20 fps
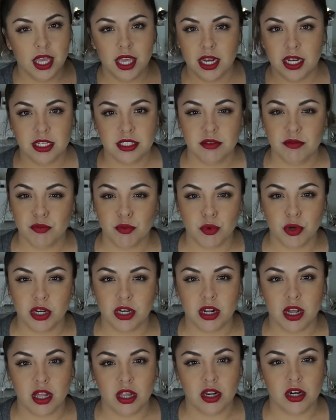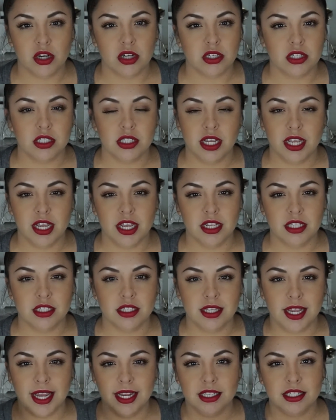It isn't $40.
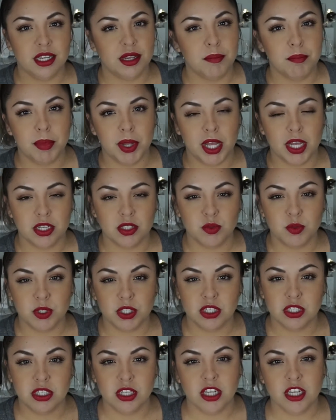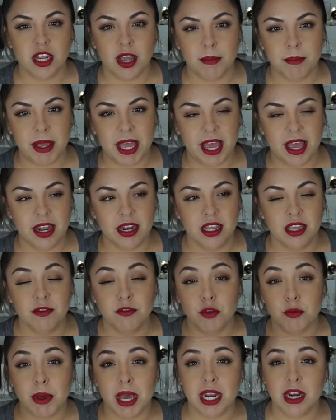It's 18 bucks, which is still not bad.
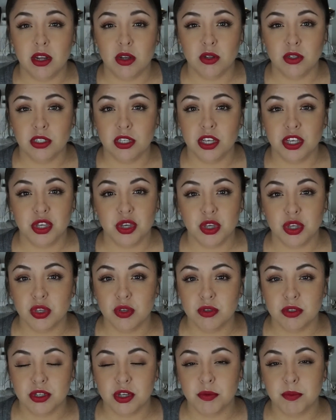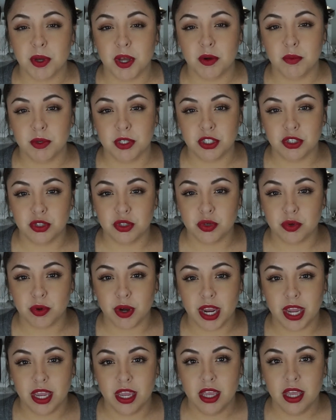If you buy it at Ulta, you can use the coupon, which is
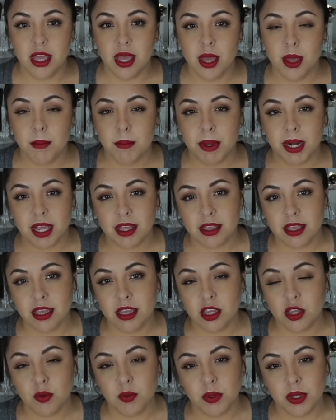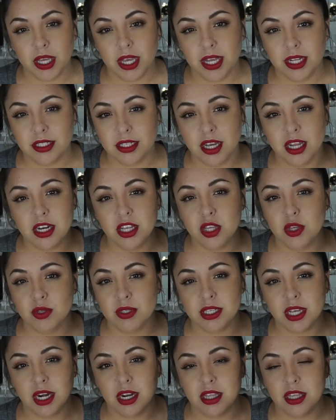great. But I think you will get a ton of
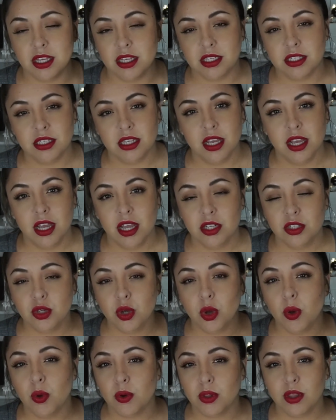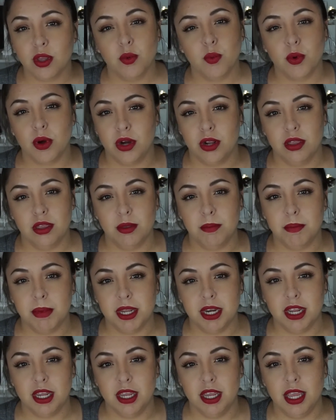use out of this. Totally worth the
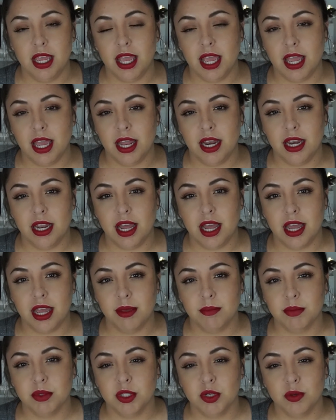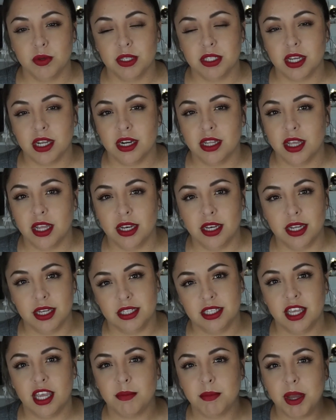money, and I am so excited that
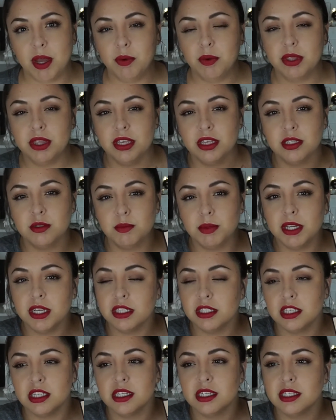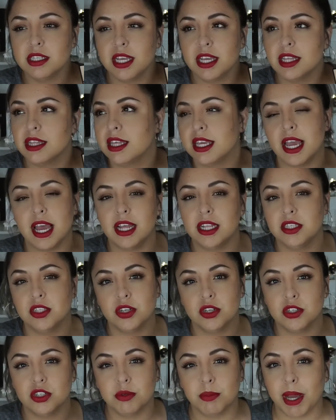NYX came out with this because it is like the
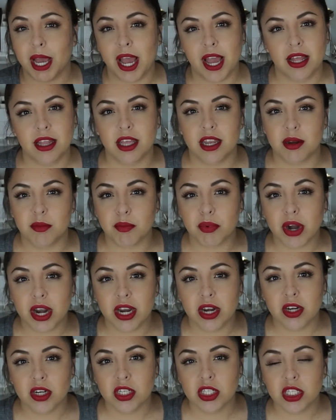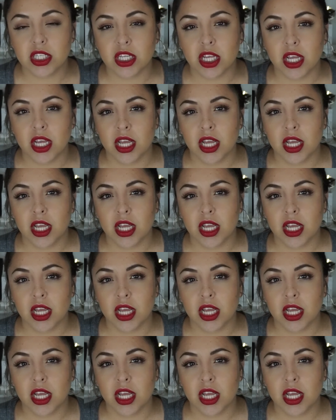answer to my highlighting prayers.